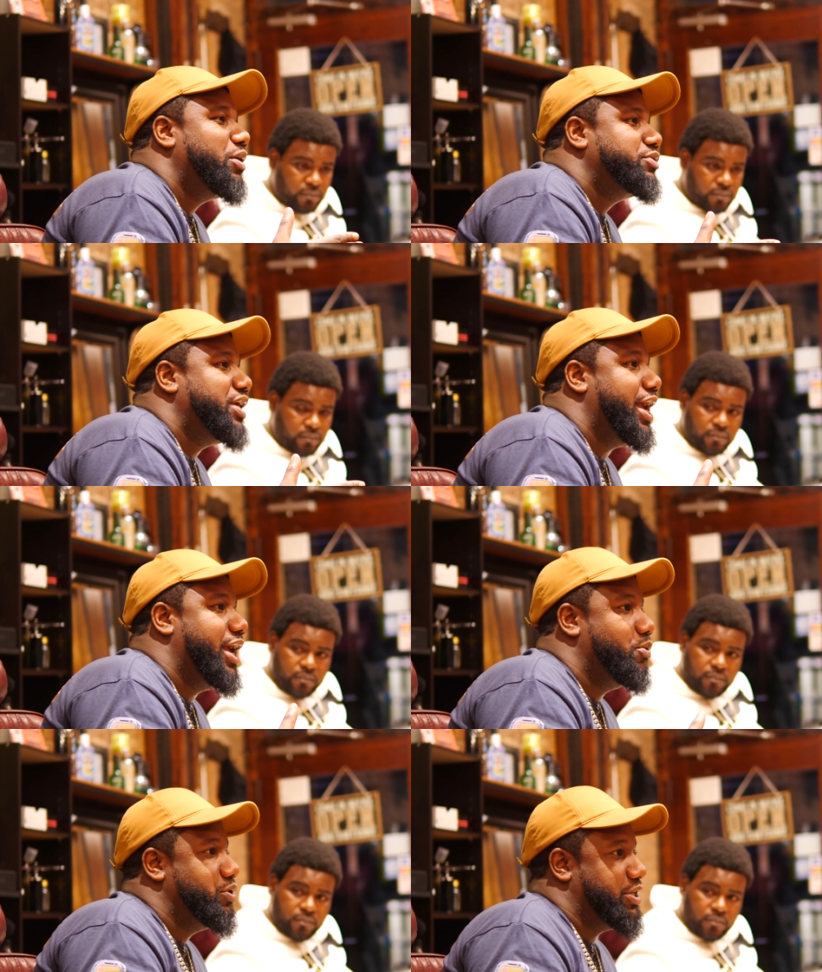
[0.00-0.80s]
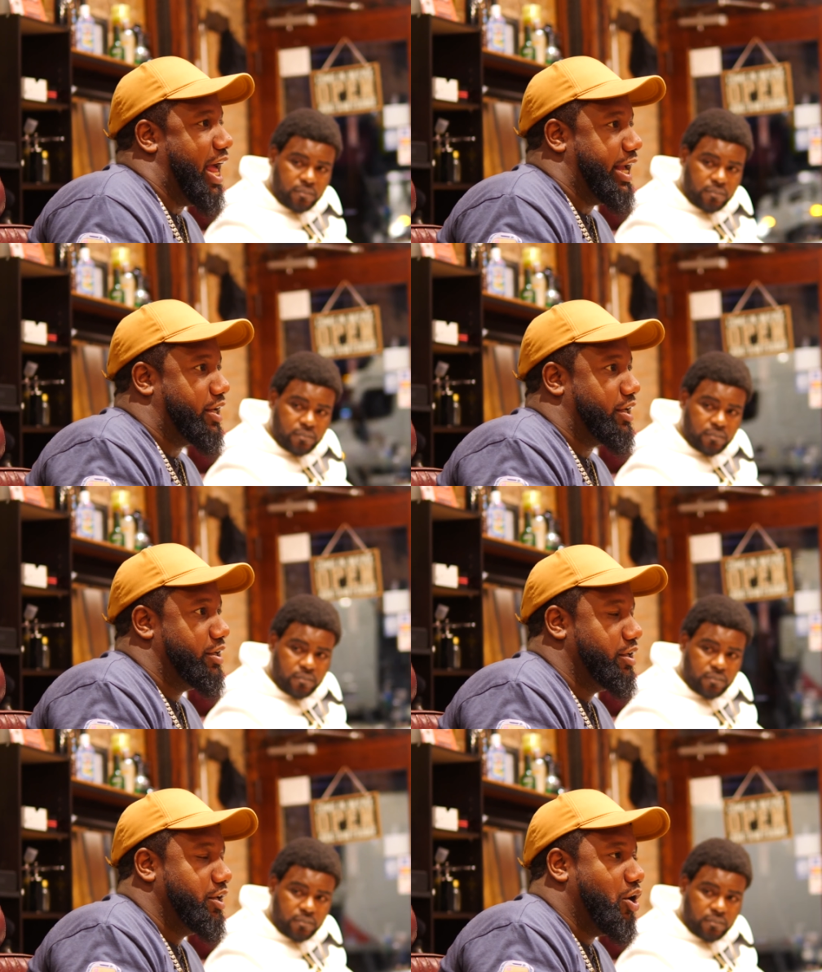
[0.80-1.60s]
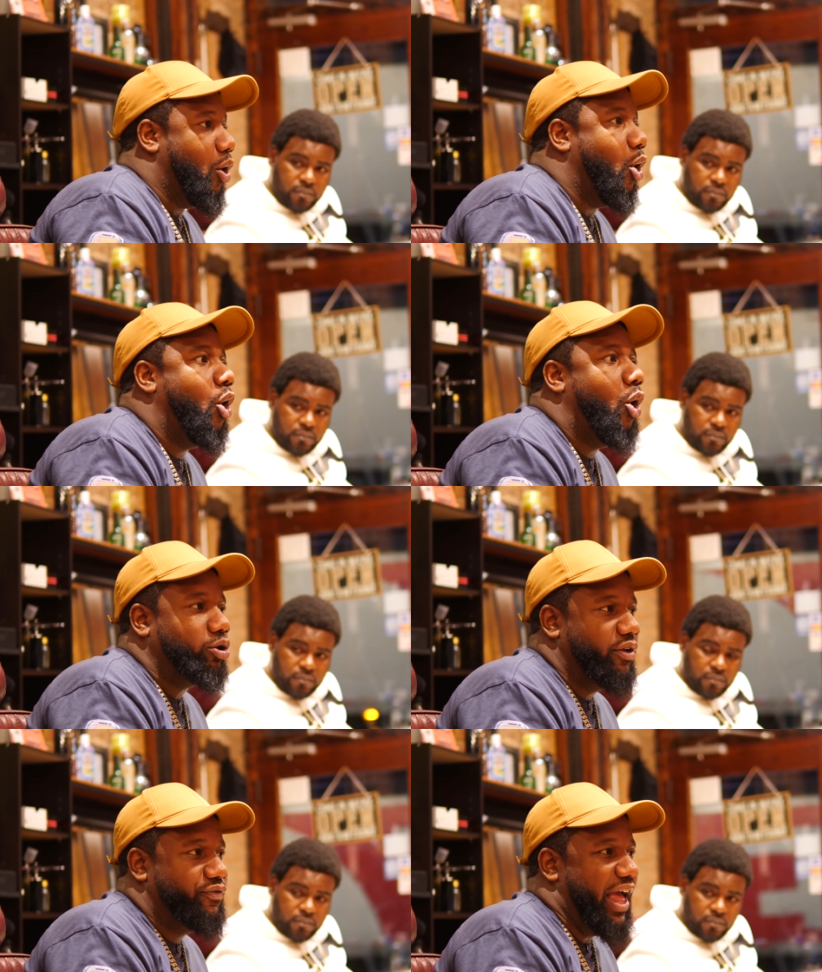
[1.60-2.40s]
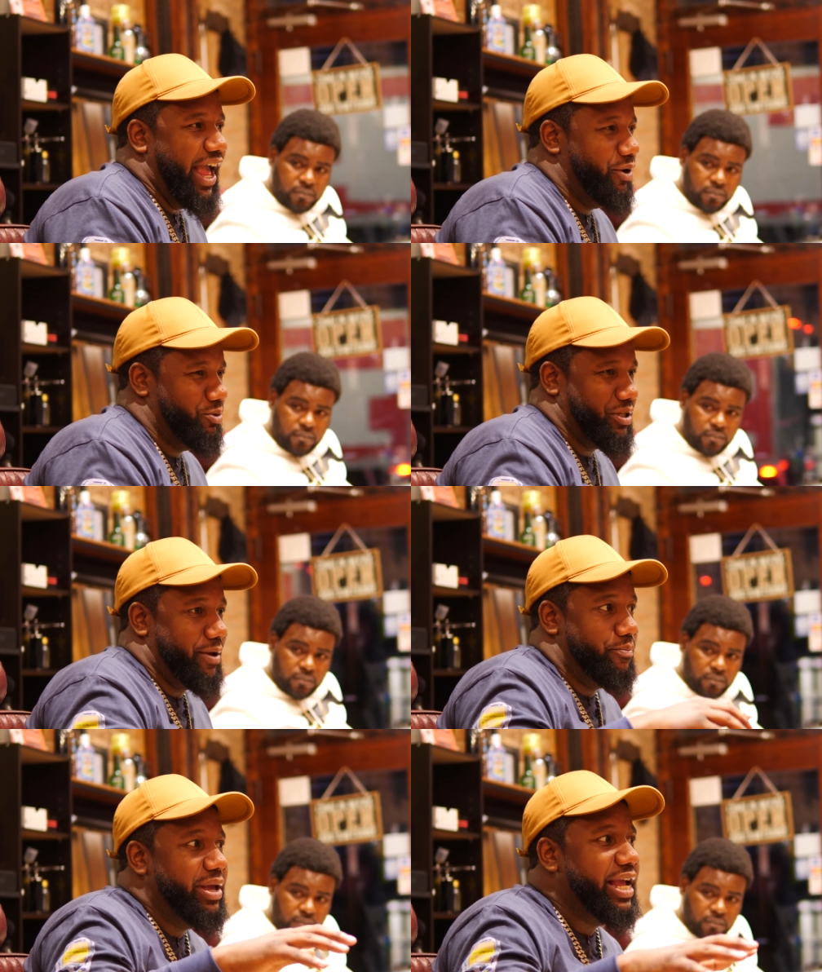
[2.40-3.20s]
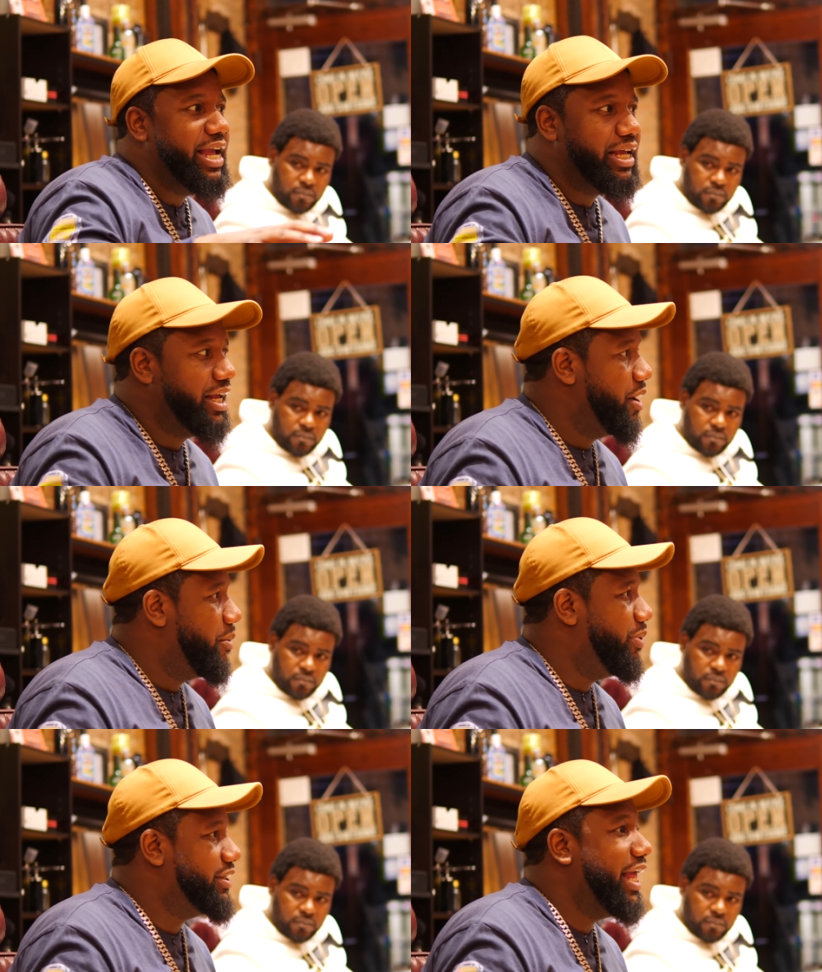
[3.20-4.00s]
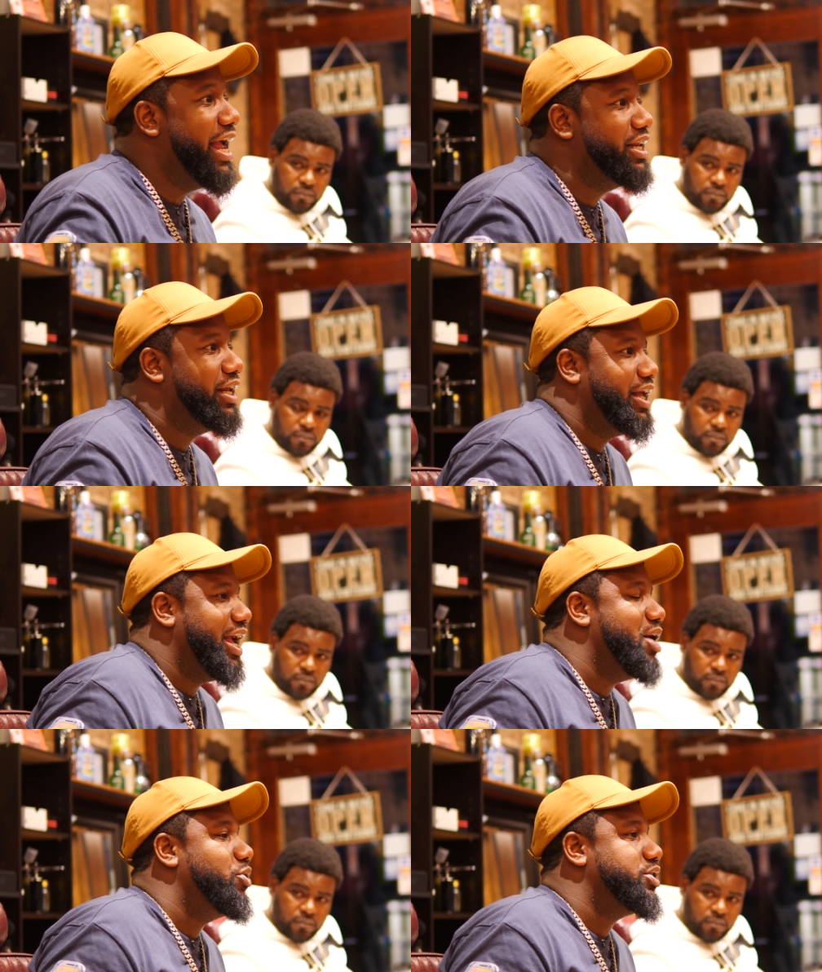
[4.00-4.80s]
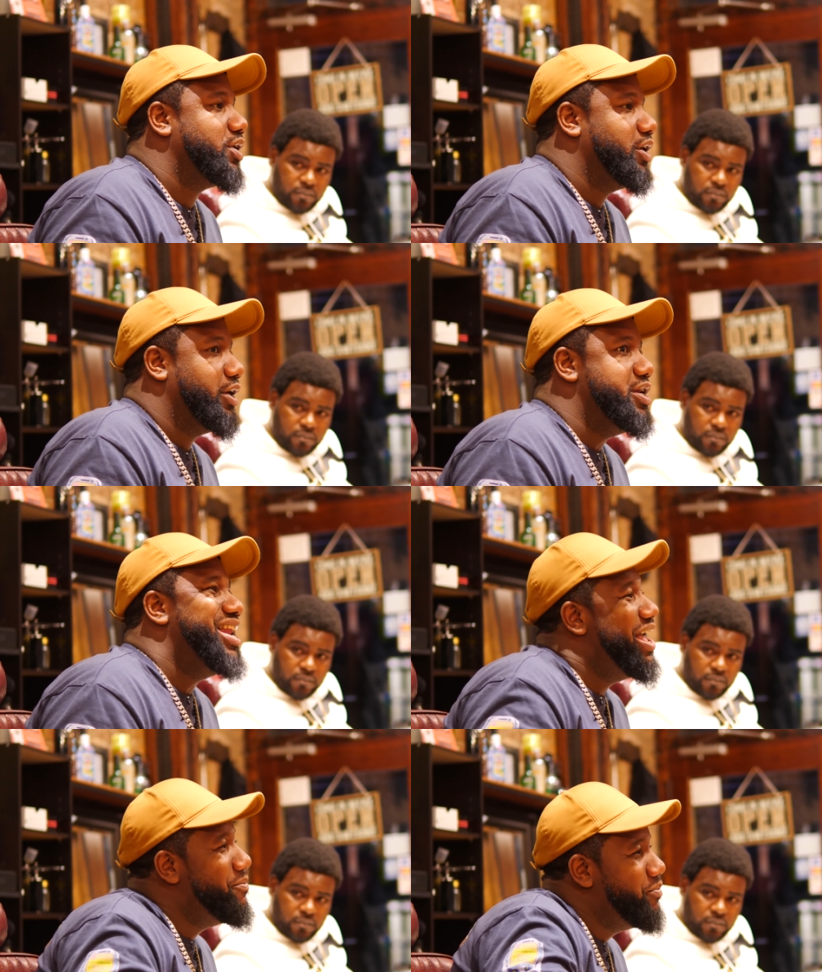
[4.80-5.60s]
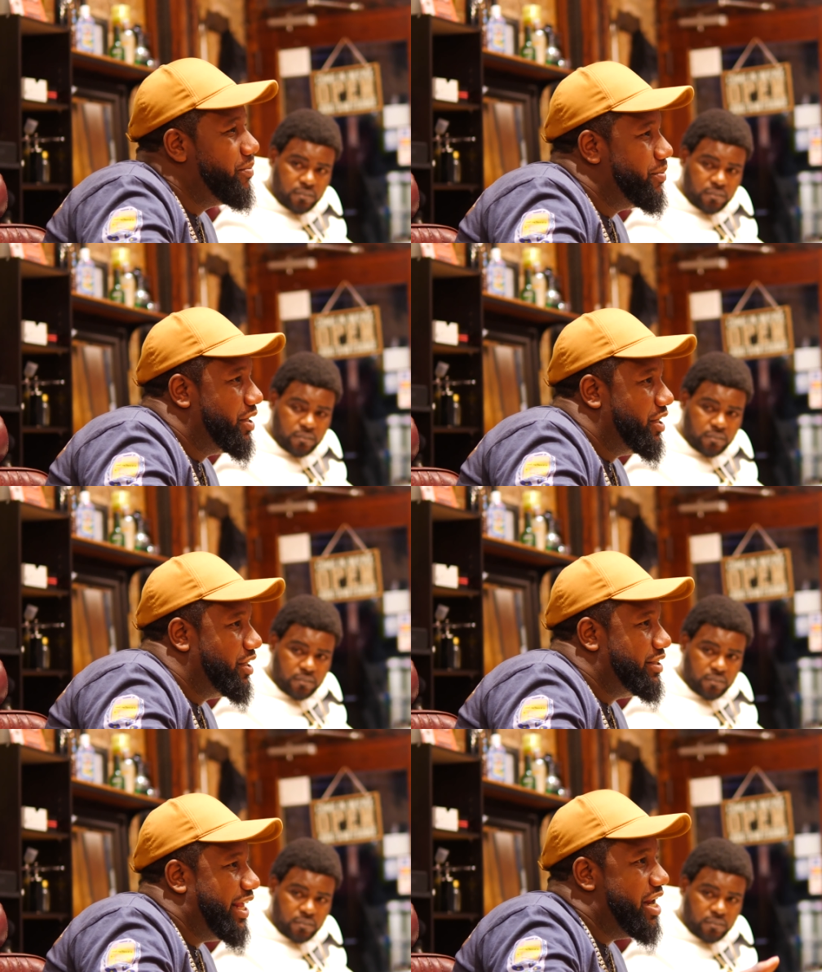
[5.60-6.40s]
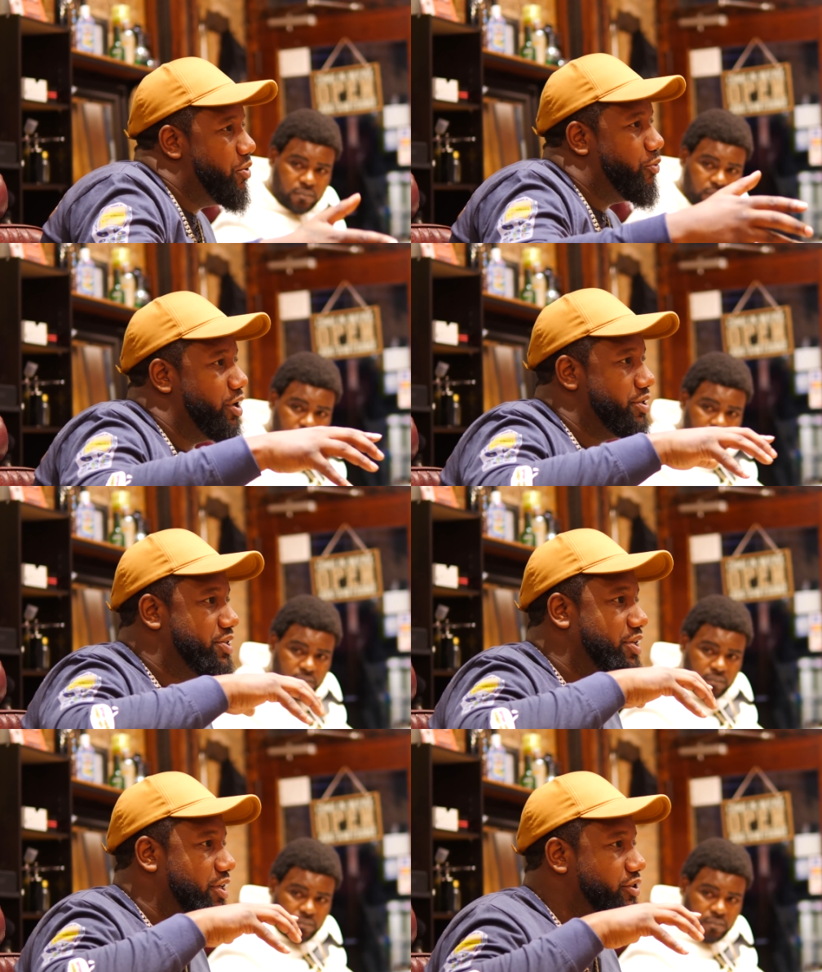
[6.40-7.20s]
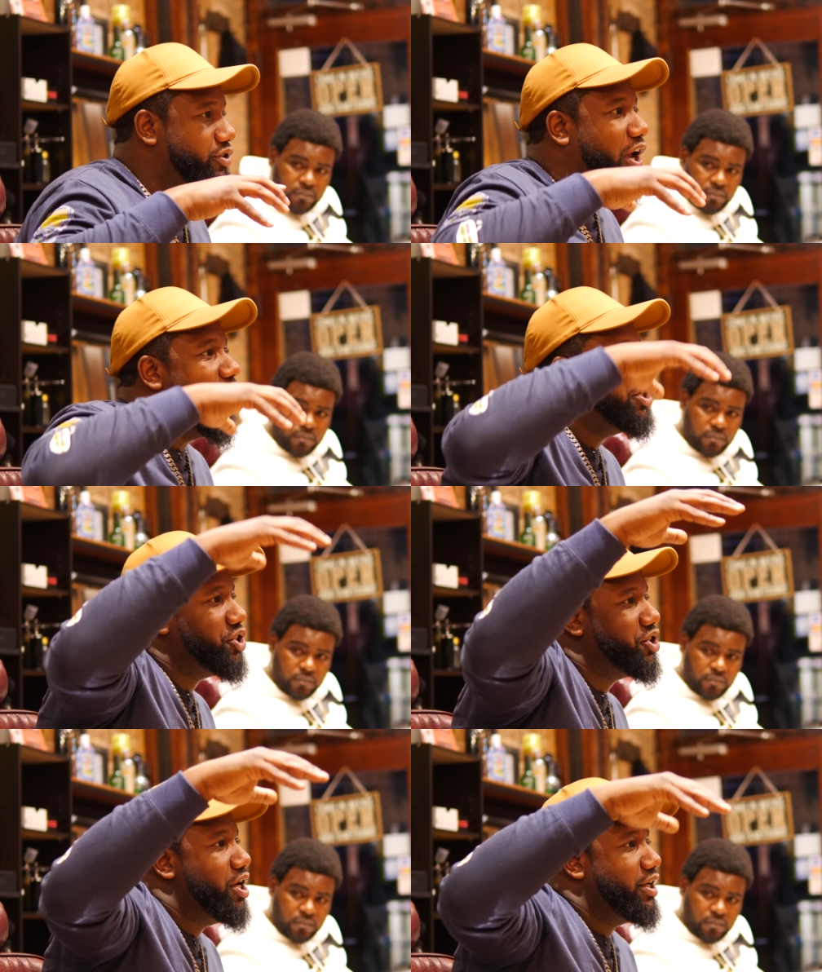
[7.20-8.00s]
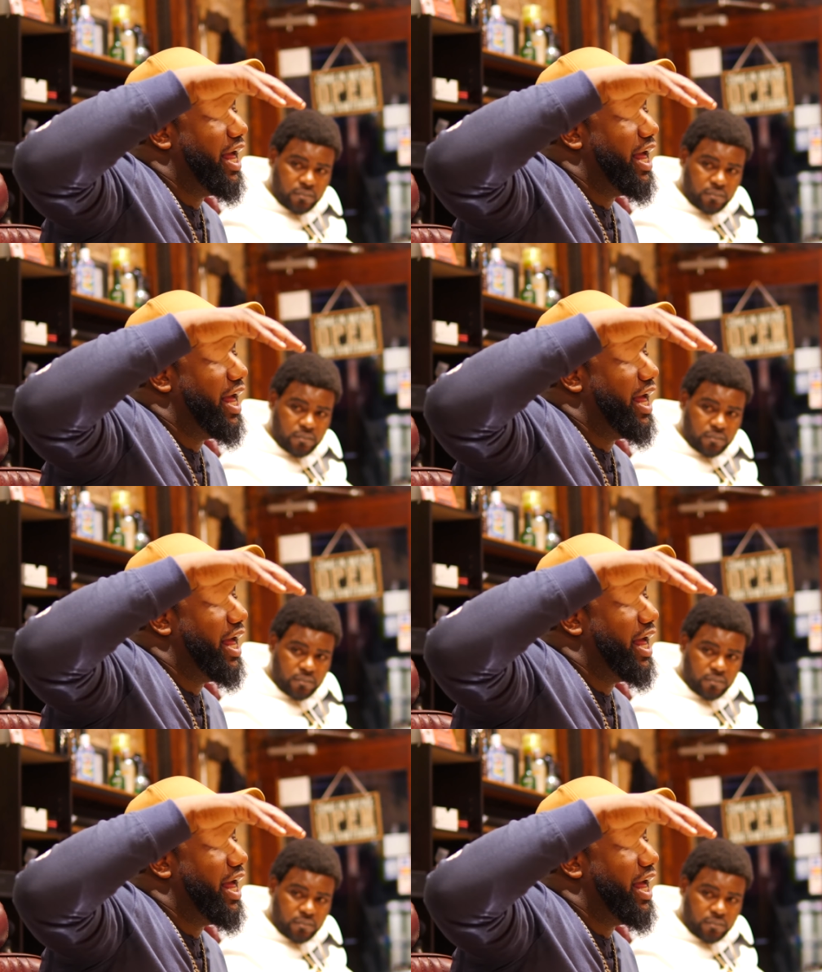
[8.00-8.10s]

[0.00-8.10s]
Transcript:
Speaker 1: what I'm saying. It was like all of that. It was like me, but then it was Nim, then it was Dutch.